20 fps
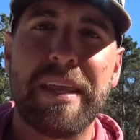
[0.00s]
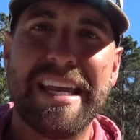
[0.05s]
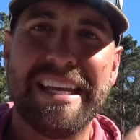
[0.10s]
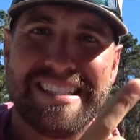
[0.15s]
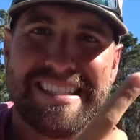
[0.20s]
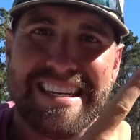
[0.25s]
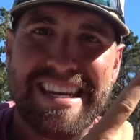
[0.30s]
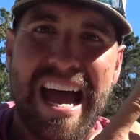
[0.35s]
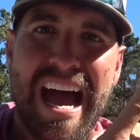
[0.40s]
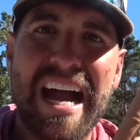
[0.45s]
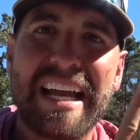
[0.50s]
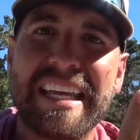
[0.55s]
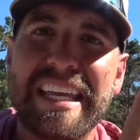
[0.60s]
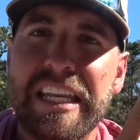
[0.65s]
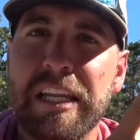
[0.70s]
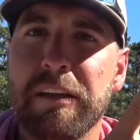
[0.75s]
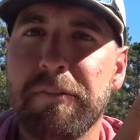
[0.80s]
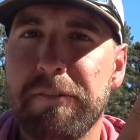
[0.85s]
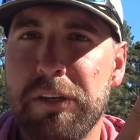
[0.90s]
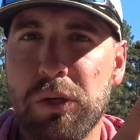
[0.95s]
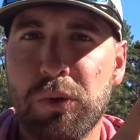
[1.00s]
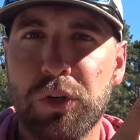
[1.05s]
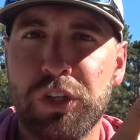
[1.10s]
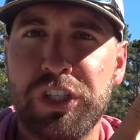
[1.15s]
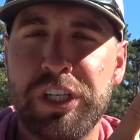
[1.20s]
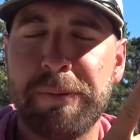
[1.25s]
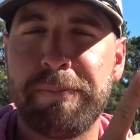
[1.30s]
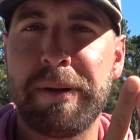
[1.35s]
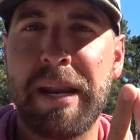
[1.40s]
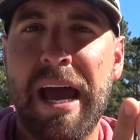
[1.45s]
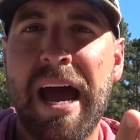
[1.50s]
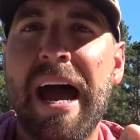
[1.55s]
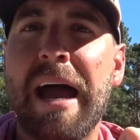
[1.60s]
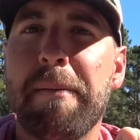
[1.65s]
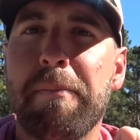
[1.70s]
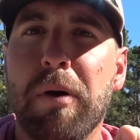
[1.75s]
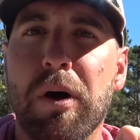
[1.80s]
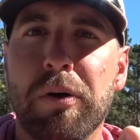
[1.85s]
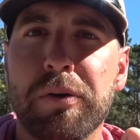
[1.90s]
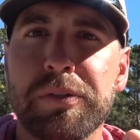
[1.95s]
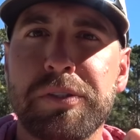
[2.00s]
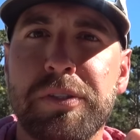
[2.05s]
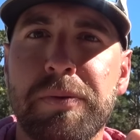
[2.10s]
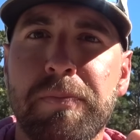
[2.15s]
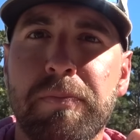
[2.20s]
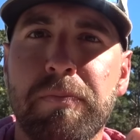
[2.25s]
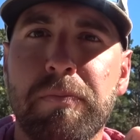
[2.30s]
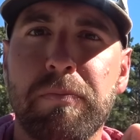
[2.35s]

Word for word: it's not getting viewership and eyeballs,